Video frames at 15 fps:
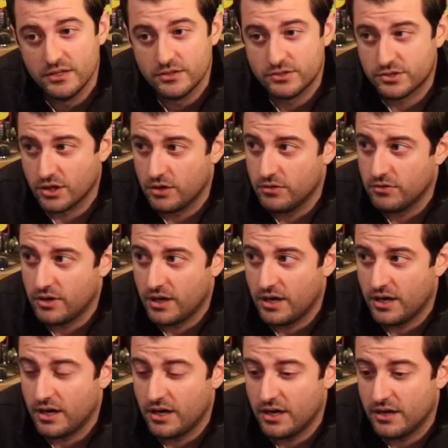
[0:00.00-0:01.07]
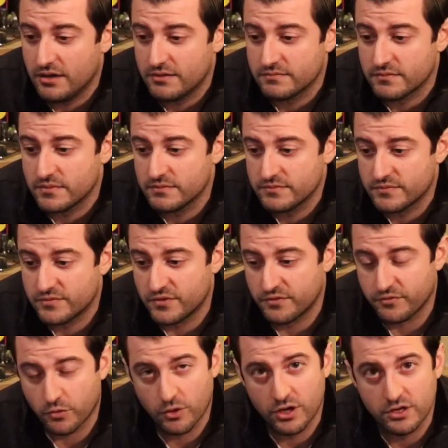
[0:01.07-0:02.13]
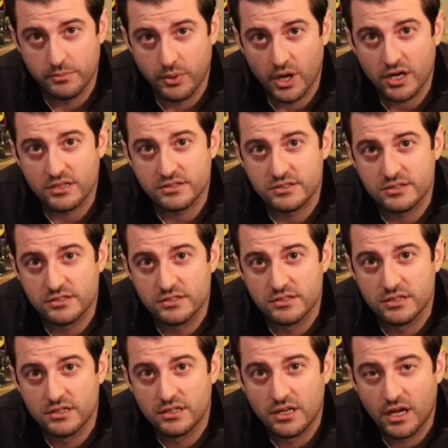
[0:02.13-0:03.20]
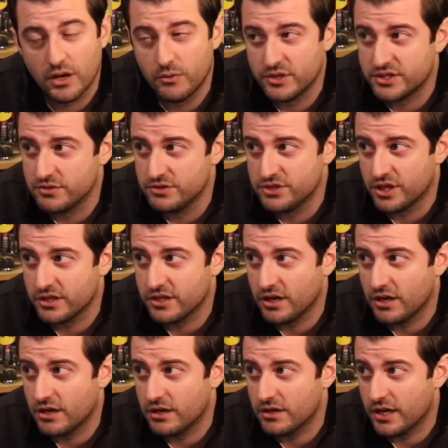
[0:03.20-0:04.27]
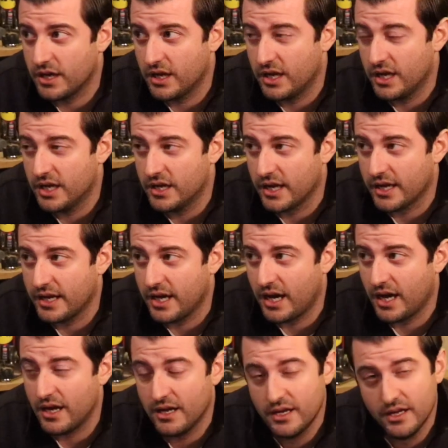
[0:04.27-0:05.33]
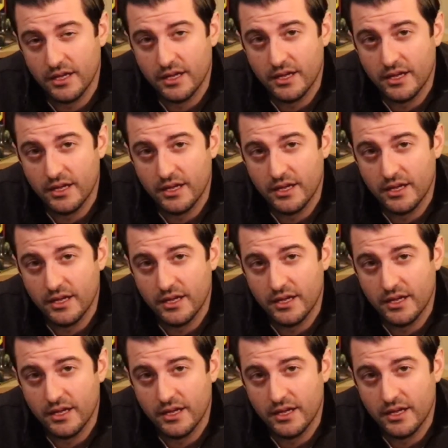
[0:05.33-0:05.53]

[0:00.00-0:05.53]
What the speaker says: So for 400 bucks, I went to a junkyard and I got